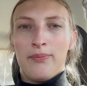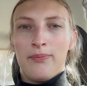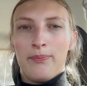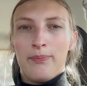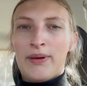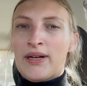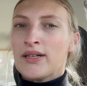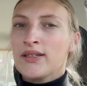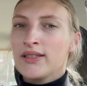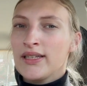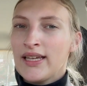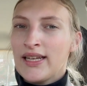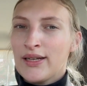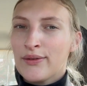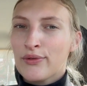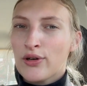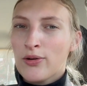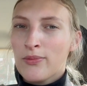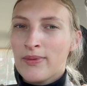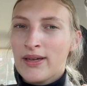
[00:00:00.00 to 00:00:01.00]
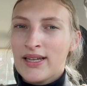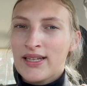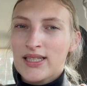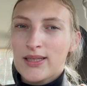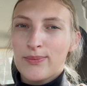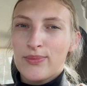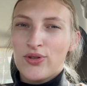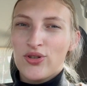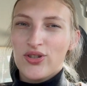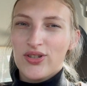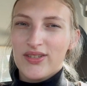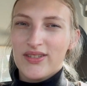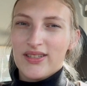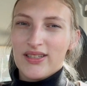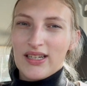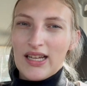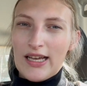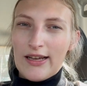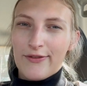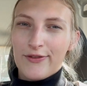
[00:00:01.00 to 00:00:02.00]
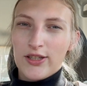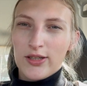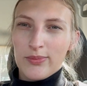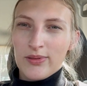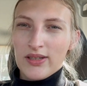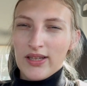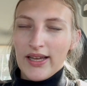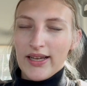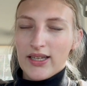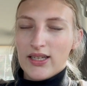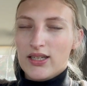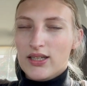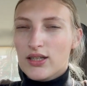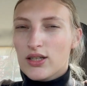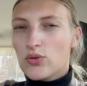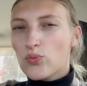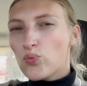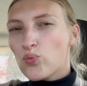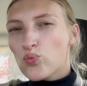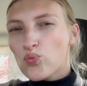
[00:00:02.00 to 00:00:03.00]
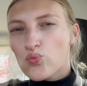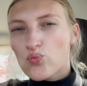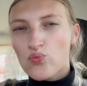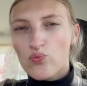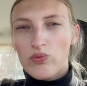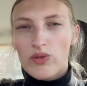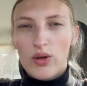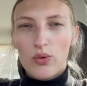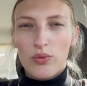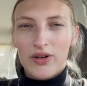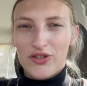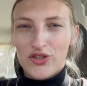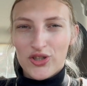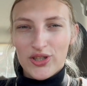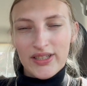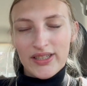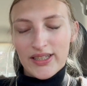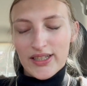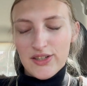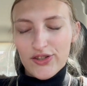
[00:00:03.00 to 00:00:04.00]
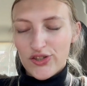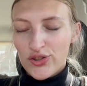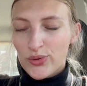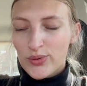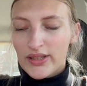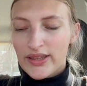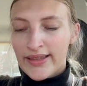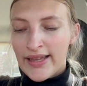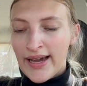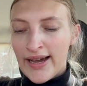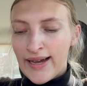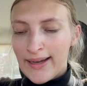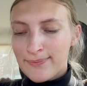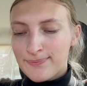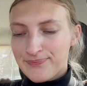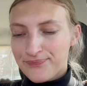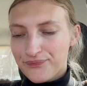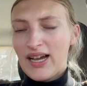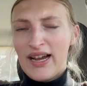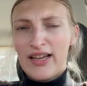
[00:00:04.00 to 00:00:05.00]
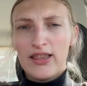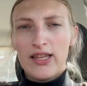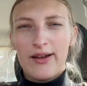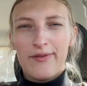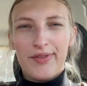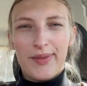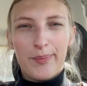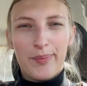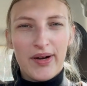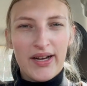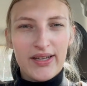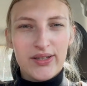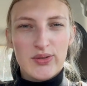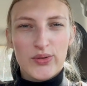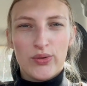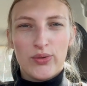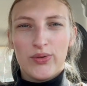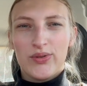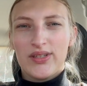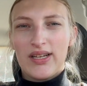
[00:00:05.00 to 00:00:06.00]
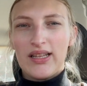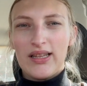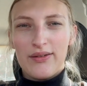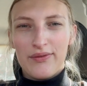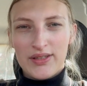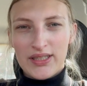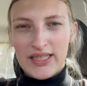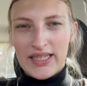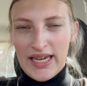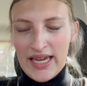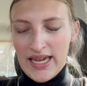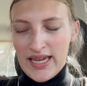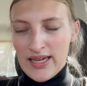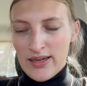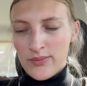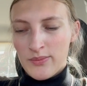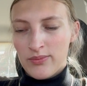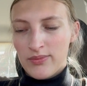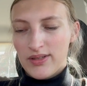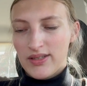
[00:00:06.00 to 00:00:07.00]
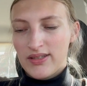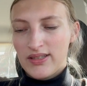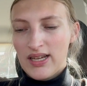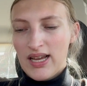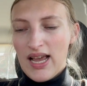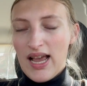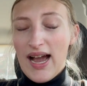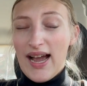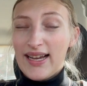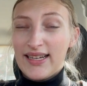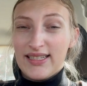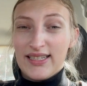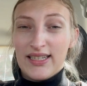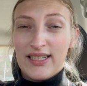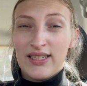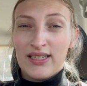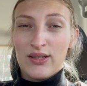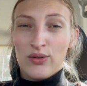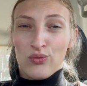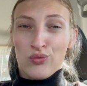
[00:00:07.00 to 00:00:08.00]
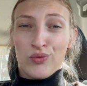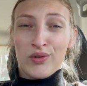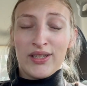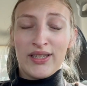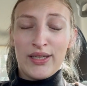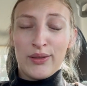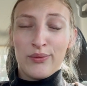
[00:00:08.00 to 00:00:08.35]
barely any romance, but just enough to be like, what's she gonna do with that? I love the puzzles. I love the games. I did really,